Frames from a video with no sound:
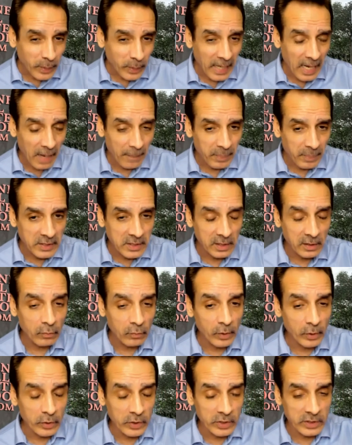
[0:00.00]
what happens in the
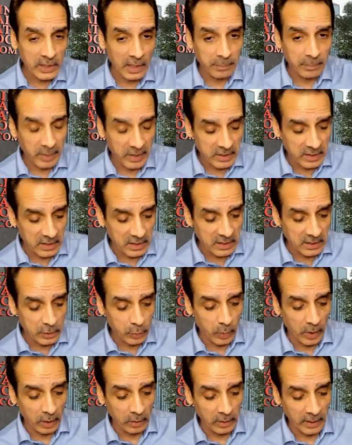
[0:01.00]
real estate business
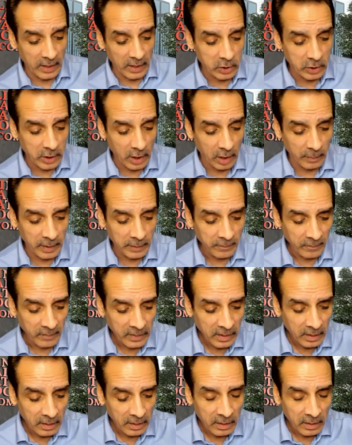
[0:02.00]
as well, ladies and gentlemen.
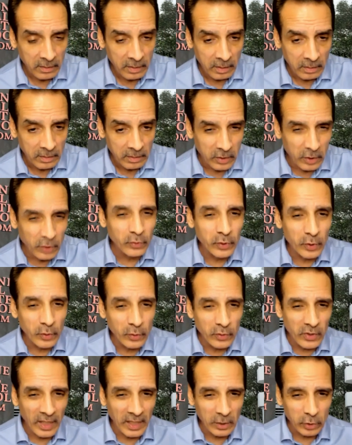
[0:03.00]
You
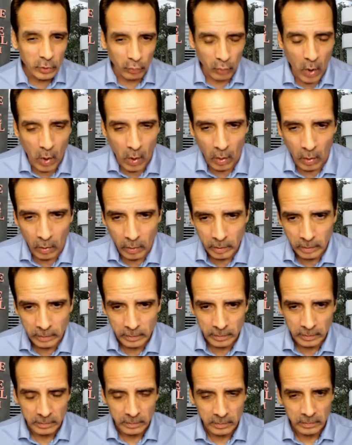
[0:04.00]
do things wrong,
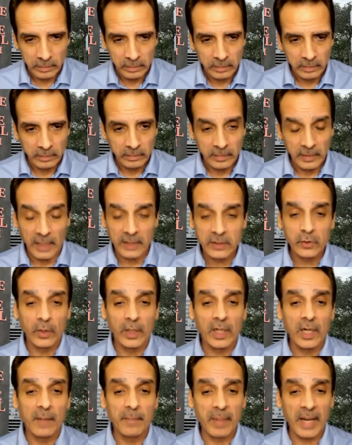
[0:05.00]
it's
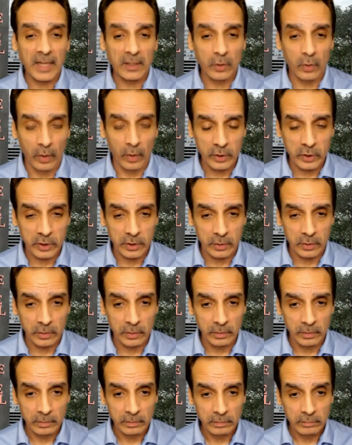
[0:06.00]
going to come back to haunt you,
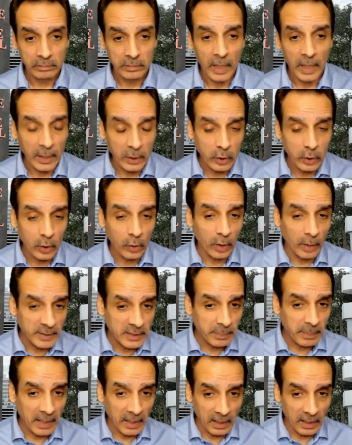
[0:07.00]
and you're going to be
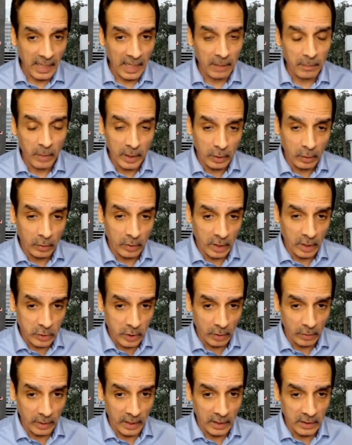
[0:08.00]
spending a lot of money on
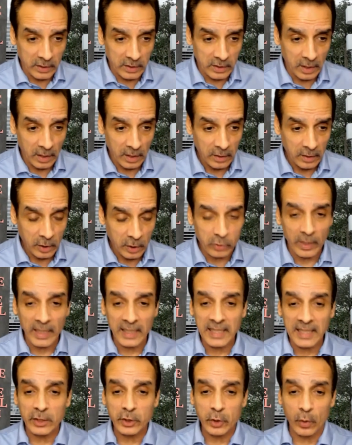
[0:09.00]
attorneys to try
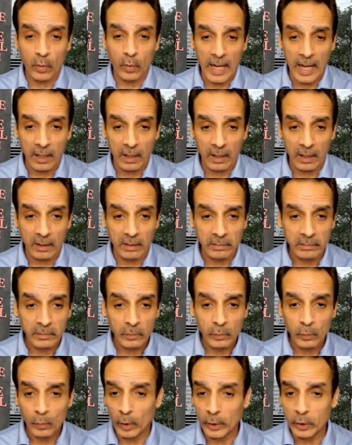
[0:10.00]
to get you out
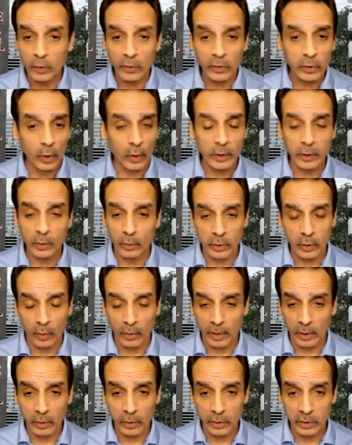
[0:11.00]
where you thought you were
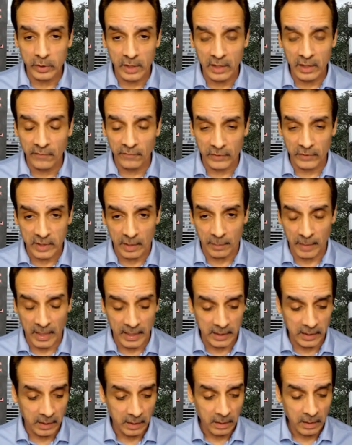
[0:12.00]
doing a good deed for
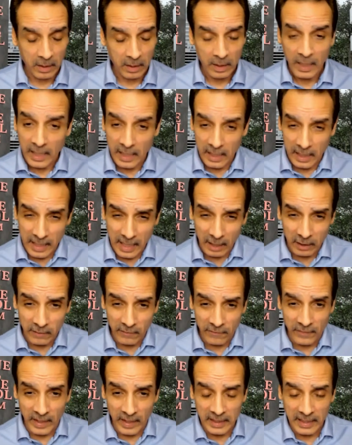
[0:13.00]
somebody, and now you
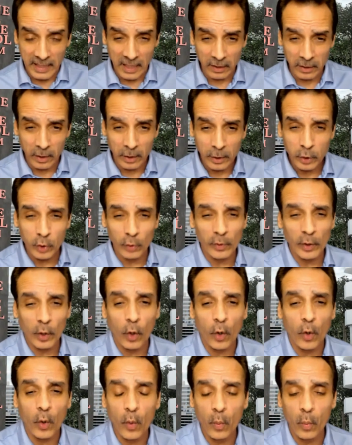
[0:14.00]
find out you're in a
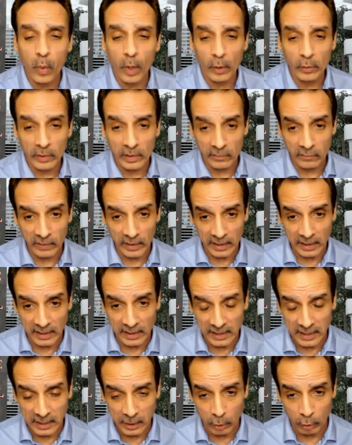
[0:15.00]
whole world of
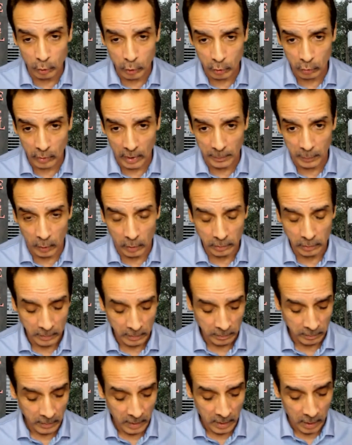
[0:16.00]
legal trouble.
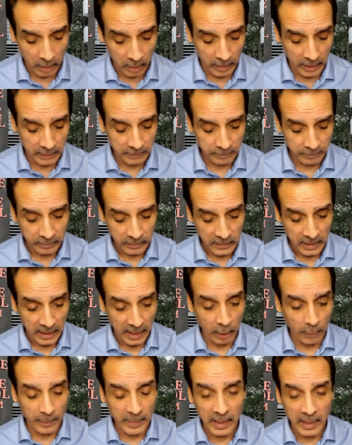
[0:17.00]
All right.
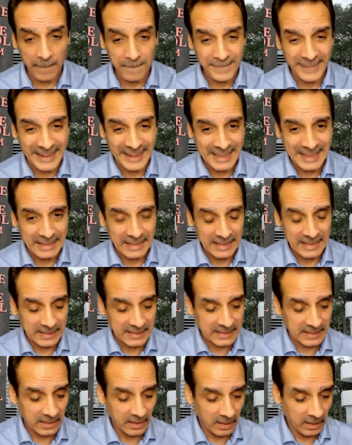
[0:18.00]

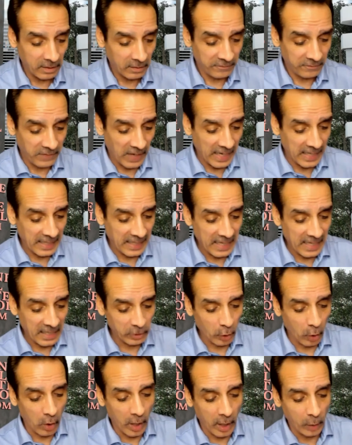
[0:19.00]
Airbnbs, finding
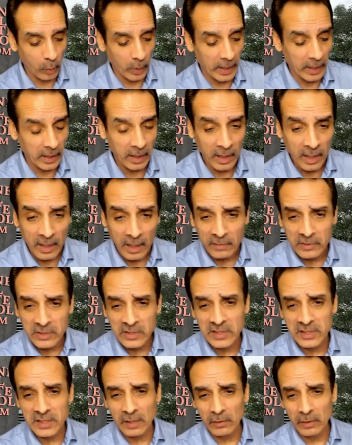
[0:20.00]
out the hard way.
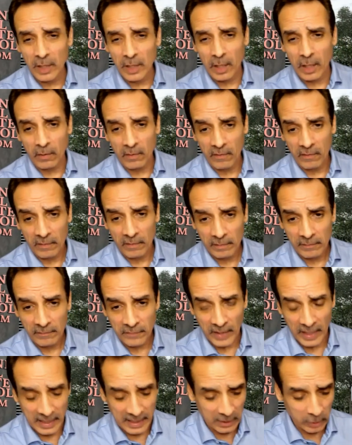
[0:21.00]
Zillow,
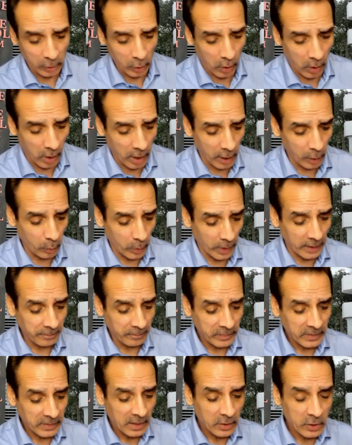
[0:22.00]
finding out the hard way.
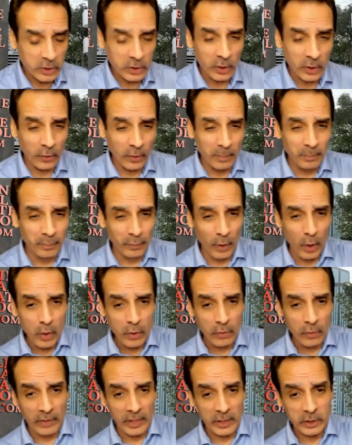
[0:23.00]
Certain
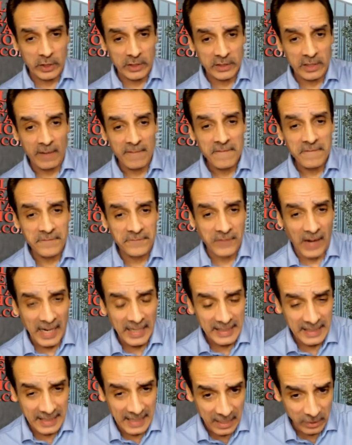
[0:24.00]
brokerages,
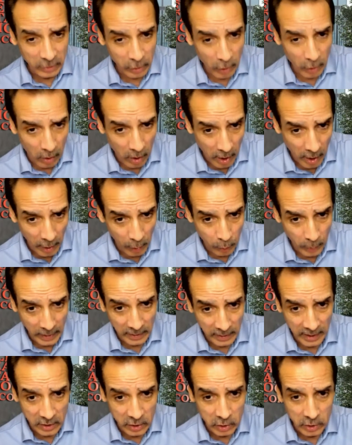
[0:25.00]
finding out the hard way,
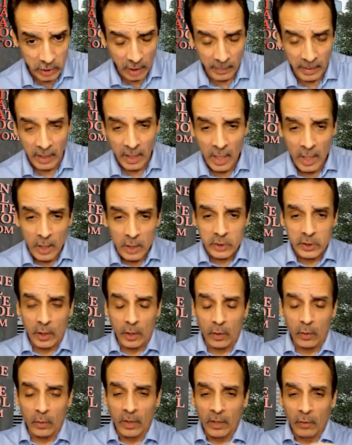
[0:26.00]
ladies and gentlemen.
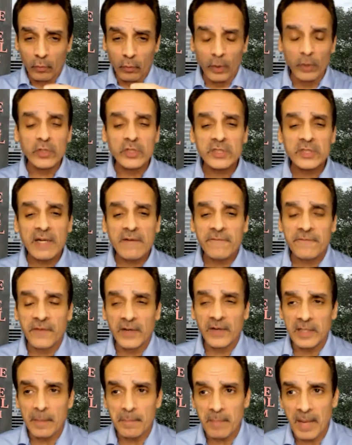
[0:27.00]
So real estate
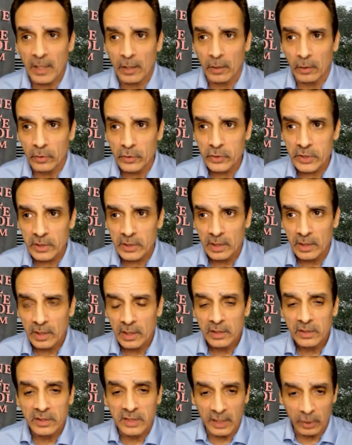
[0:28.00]
fundamentals
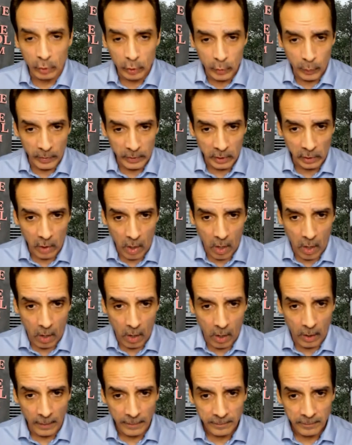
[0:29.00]
deals with the
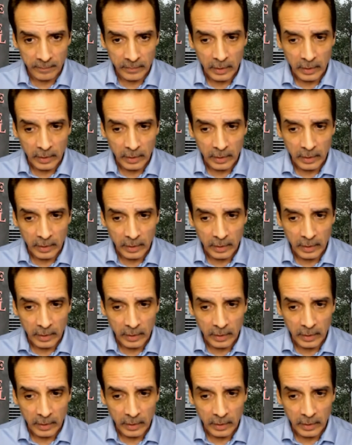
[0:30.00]
law.